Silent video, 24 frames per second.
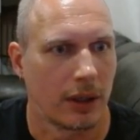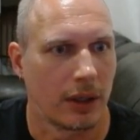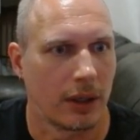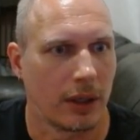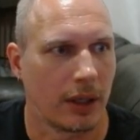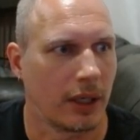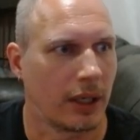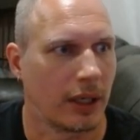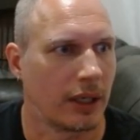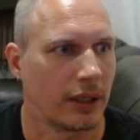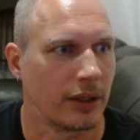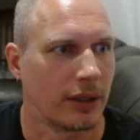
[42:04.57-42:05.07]

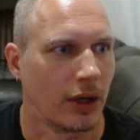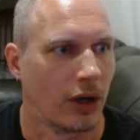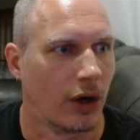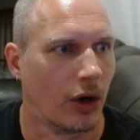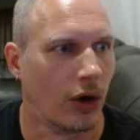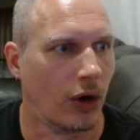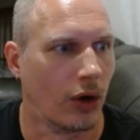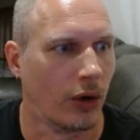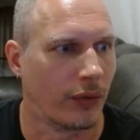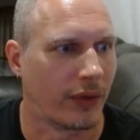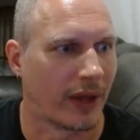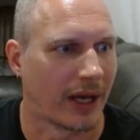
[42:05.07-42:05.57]
And,
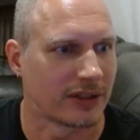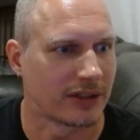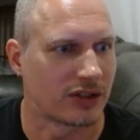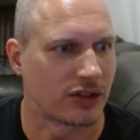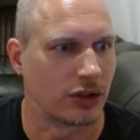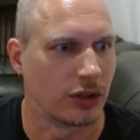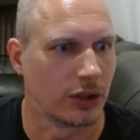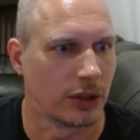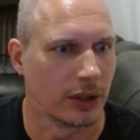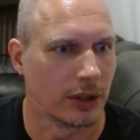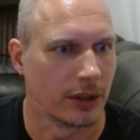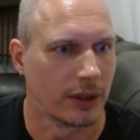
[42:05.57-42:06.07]
oh, that's
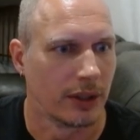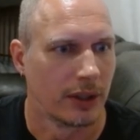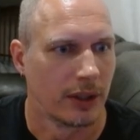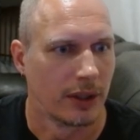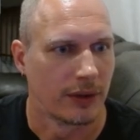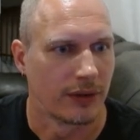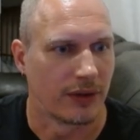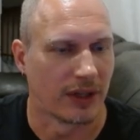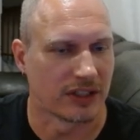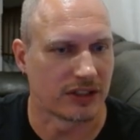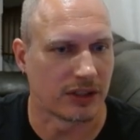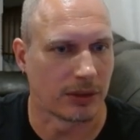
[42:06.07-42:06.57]
good.
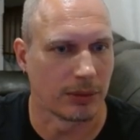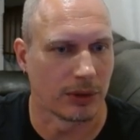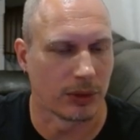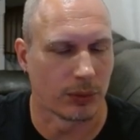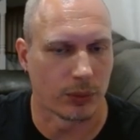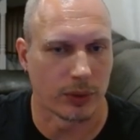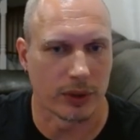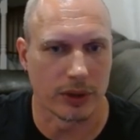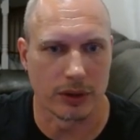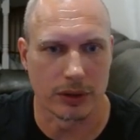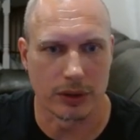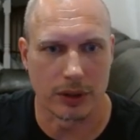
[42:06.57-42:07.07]
That's going to be
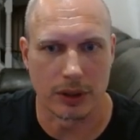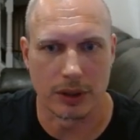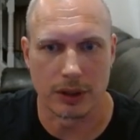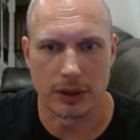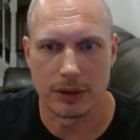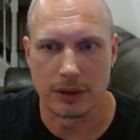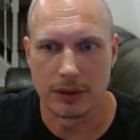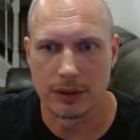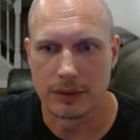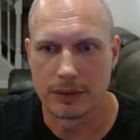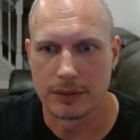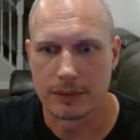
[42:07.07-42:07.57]
real good.
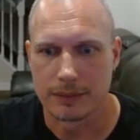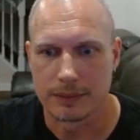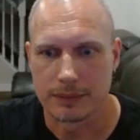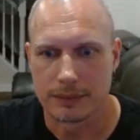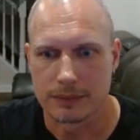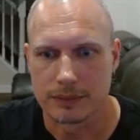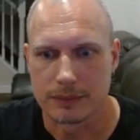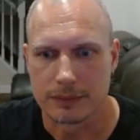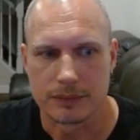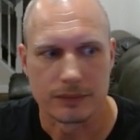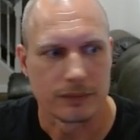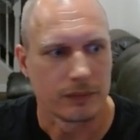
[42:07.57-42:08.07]

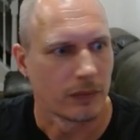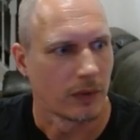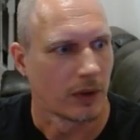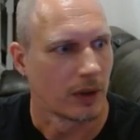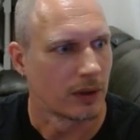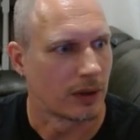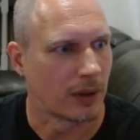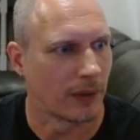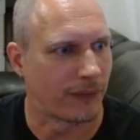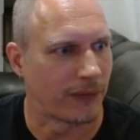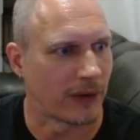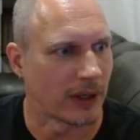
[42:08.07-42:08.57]

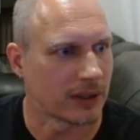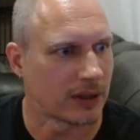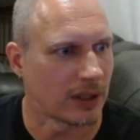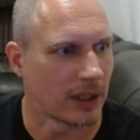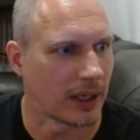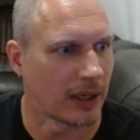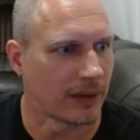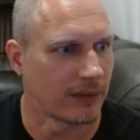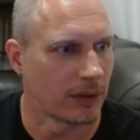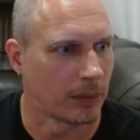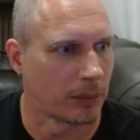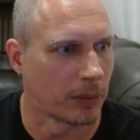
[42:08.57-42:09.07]
The fact that I
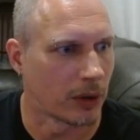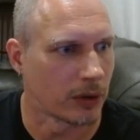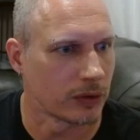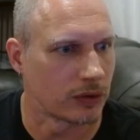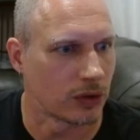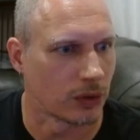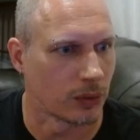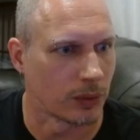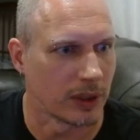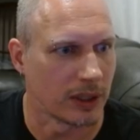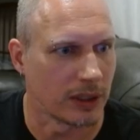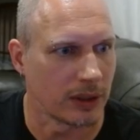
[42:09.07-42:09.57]
have the
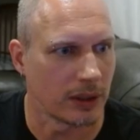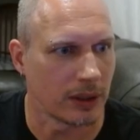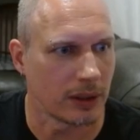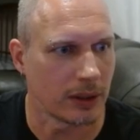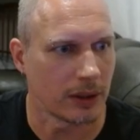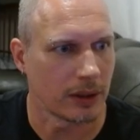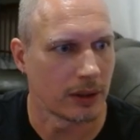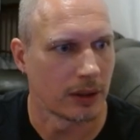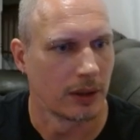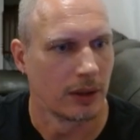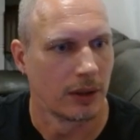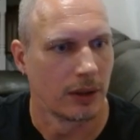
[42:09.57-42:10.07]
Martarine
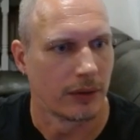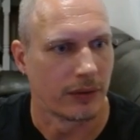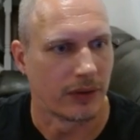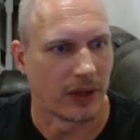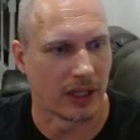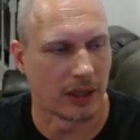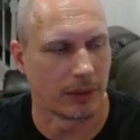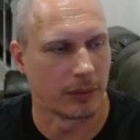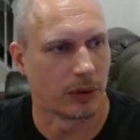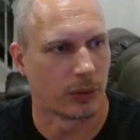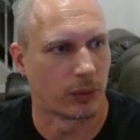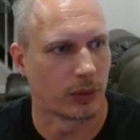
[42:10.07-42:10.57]
there,
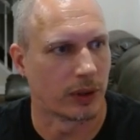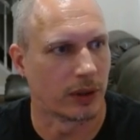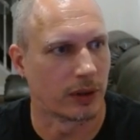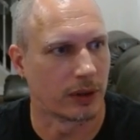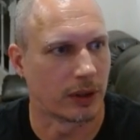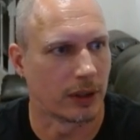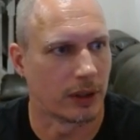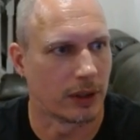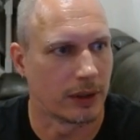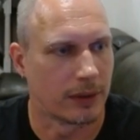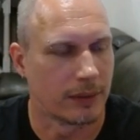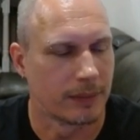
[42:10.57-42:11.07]
that'll be real
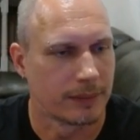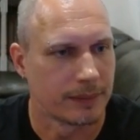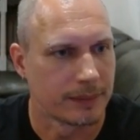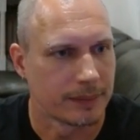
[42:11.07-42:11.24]
good.